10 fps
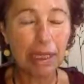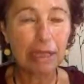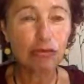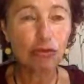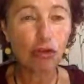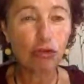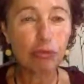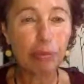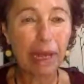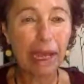draws
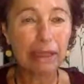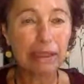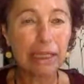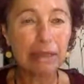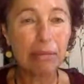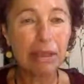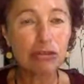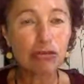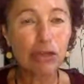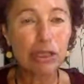blood. And
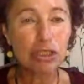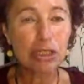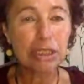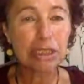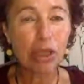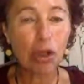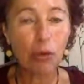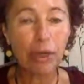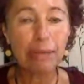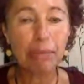menstruation is the
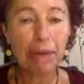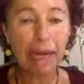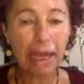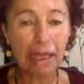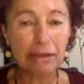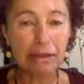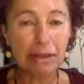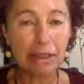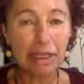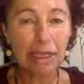only blood
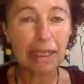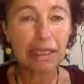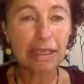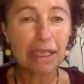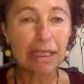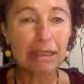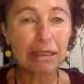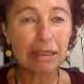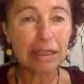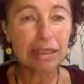that
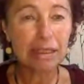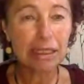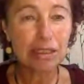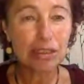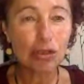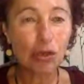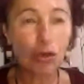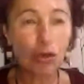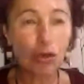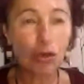does
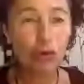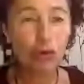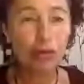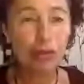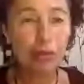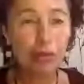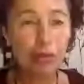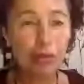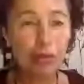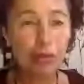not
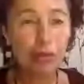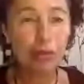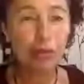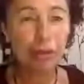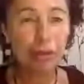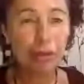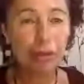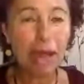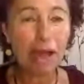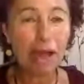come
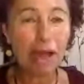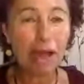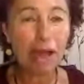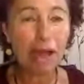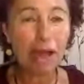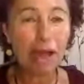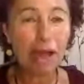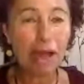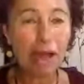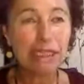out of
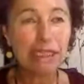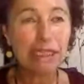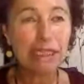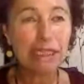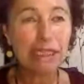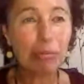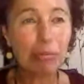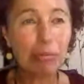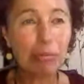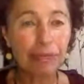inflicting pain,
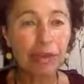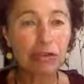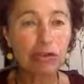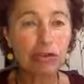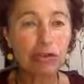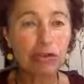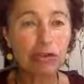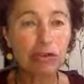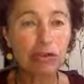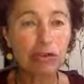does not
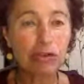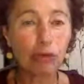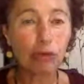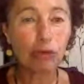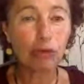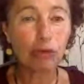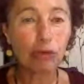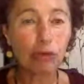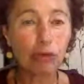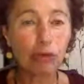come out of
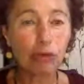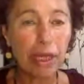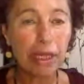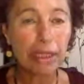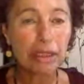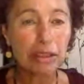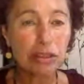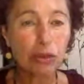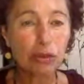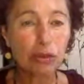war, does
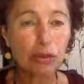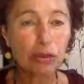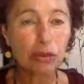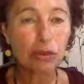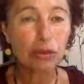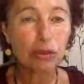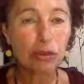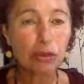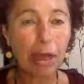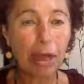not come out of
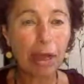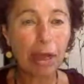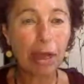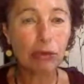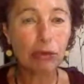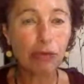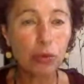a wound.